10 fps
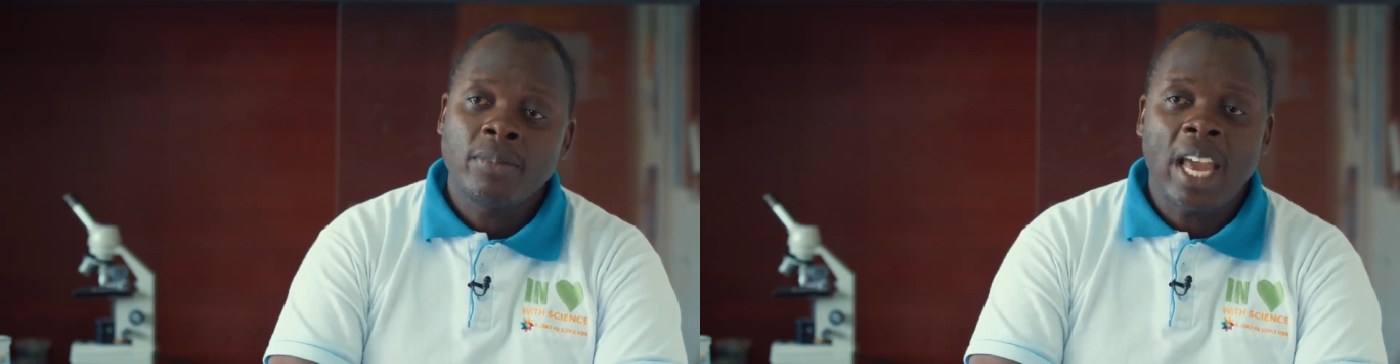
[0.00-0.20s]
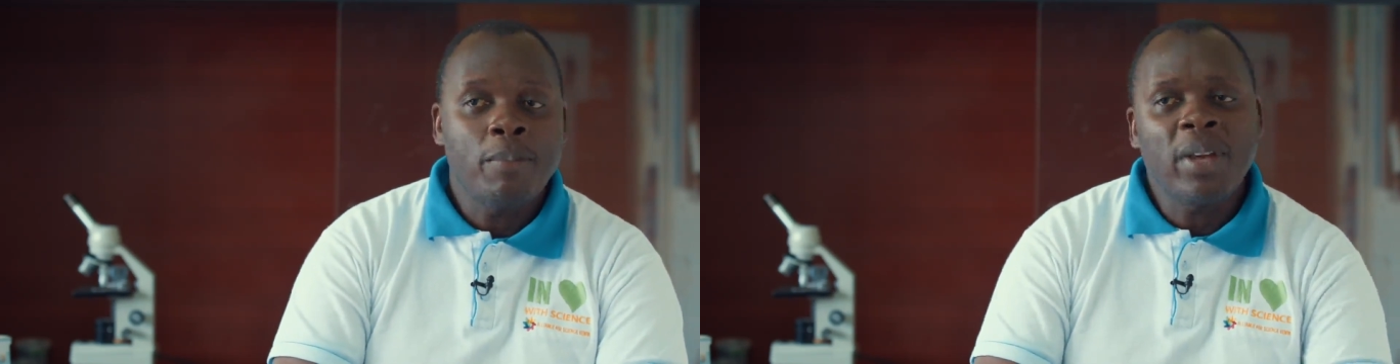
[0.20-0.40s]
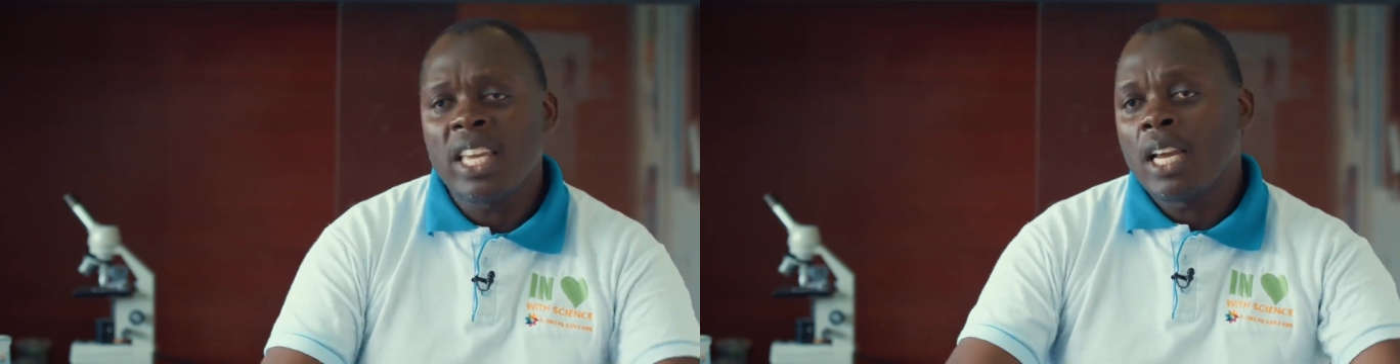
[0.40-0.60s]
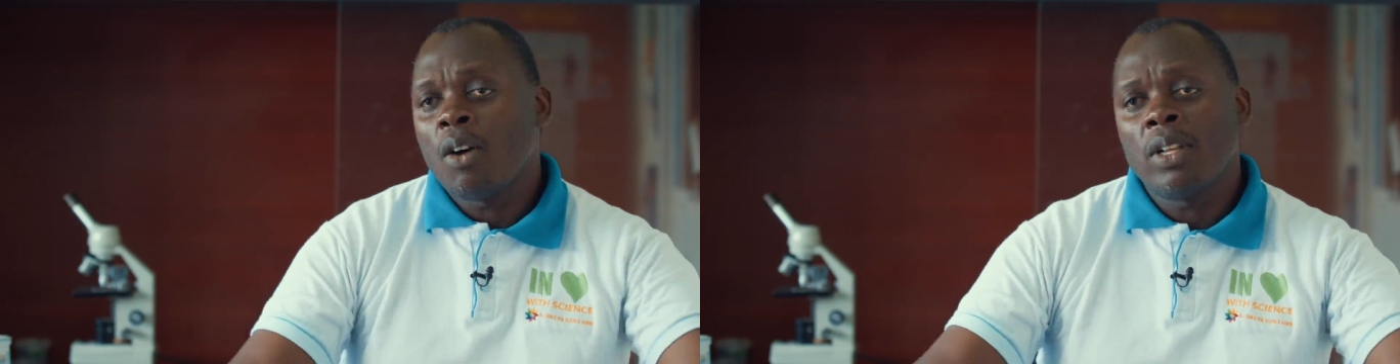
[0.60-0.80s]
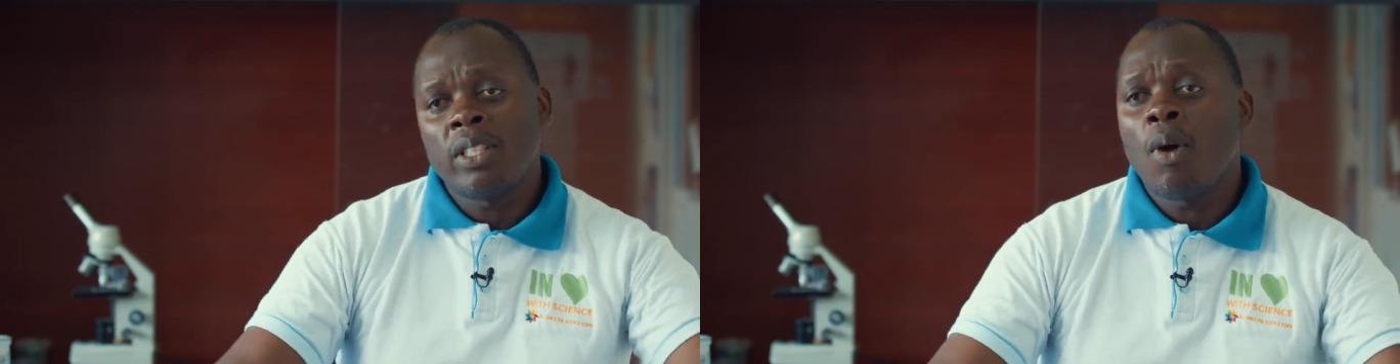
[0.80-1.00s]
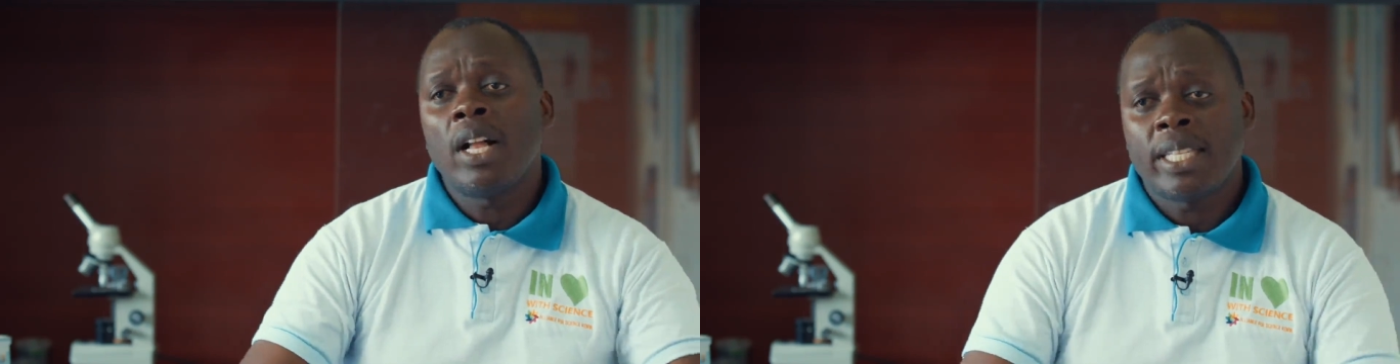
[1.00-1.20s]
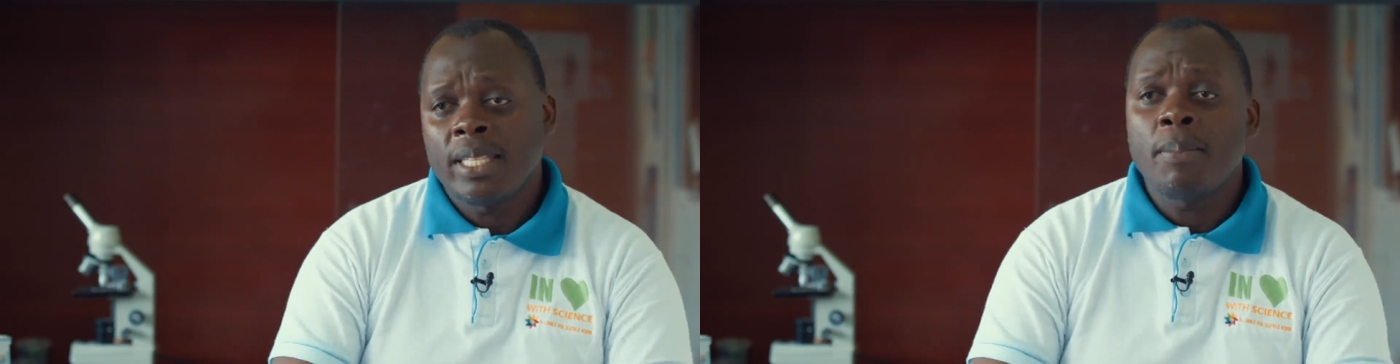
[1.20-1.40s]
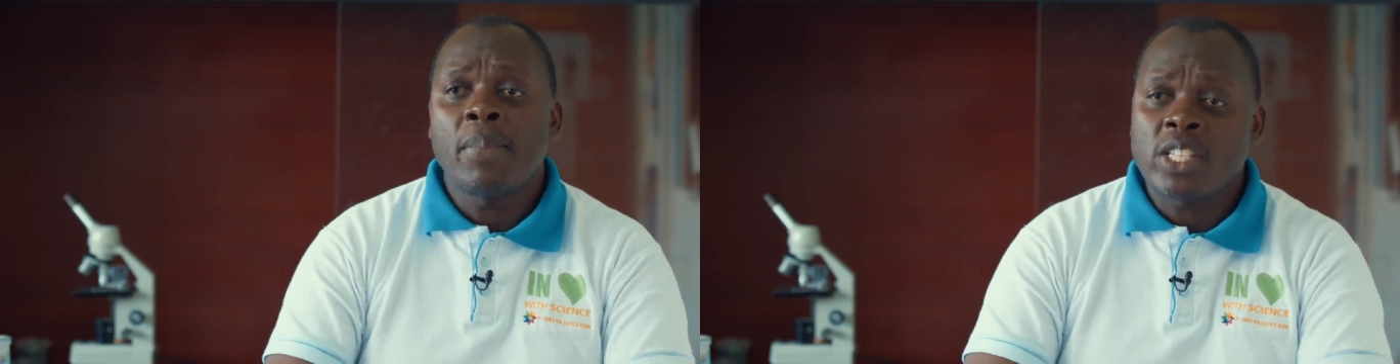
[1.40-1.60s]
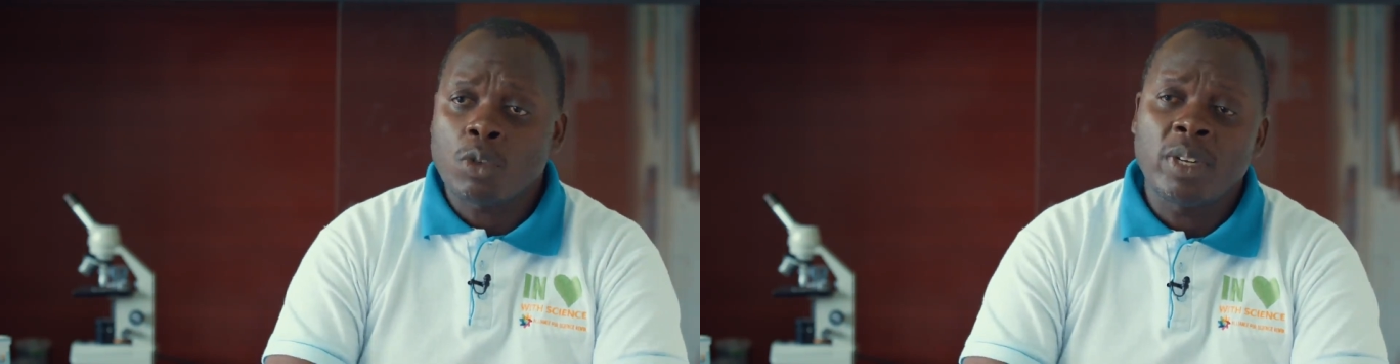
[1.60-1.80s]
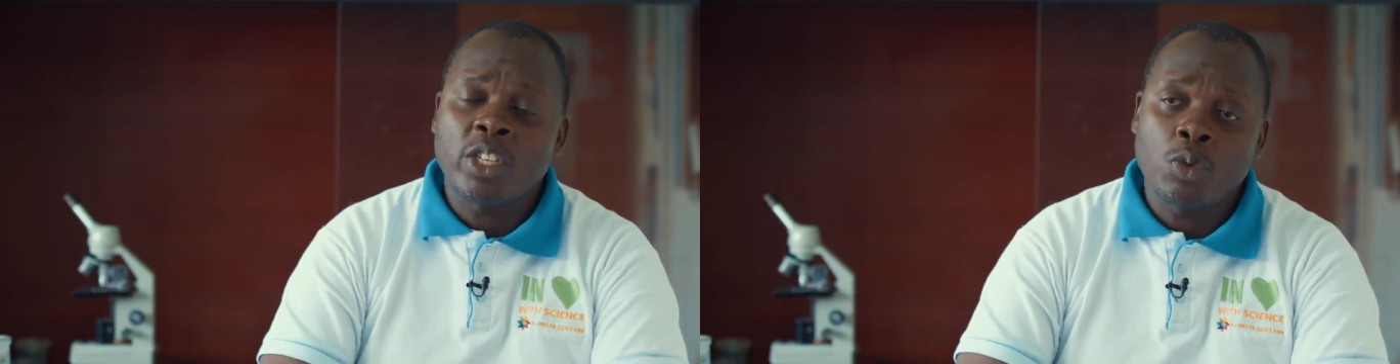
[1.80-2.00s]
and making the world the best
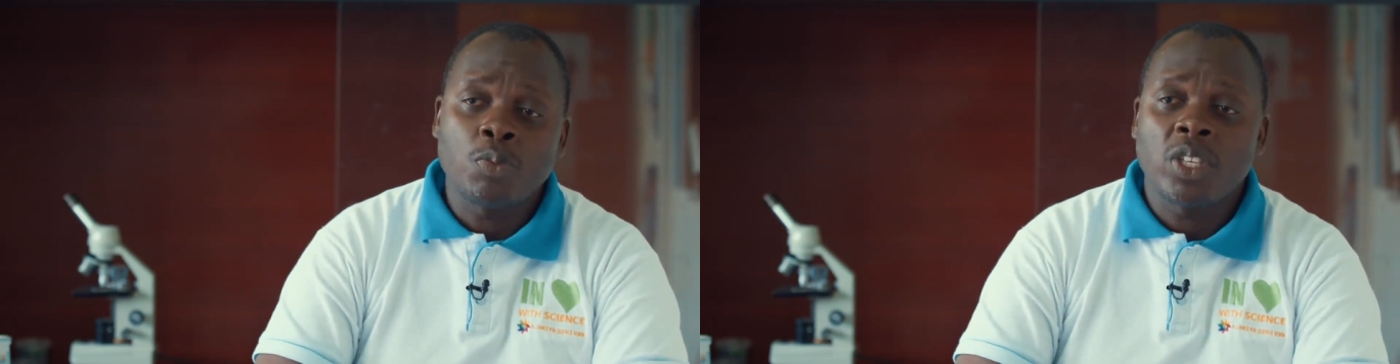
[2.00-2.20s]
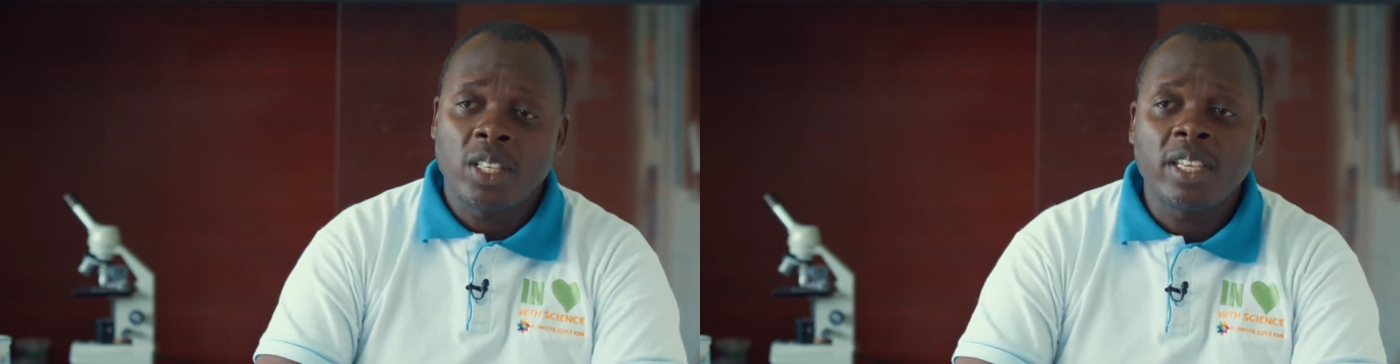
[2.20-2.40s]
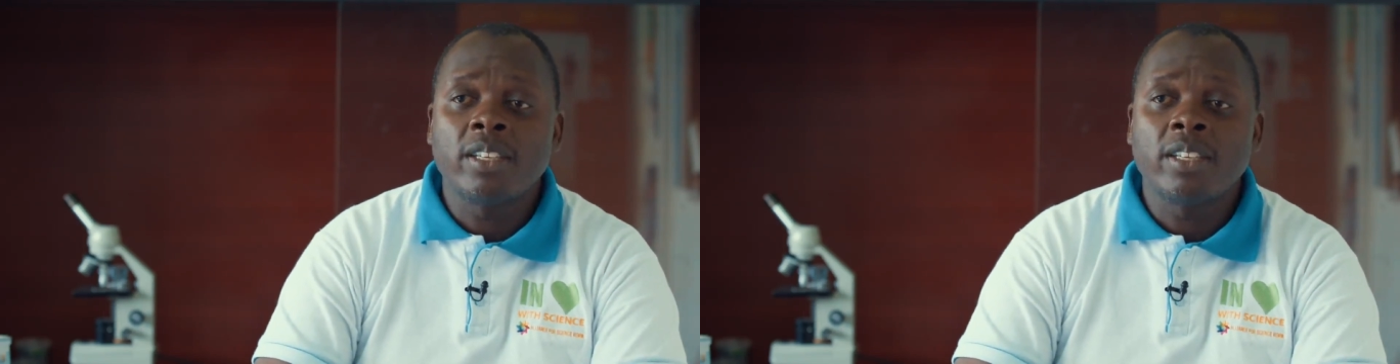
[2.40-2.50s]
place to be.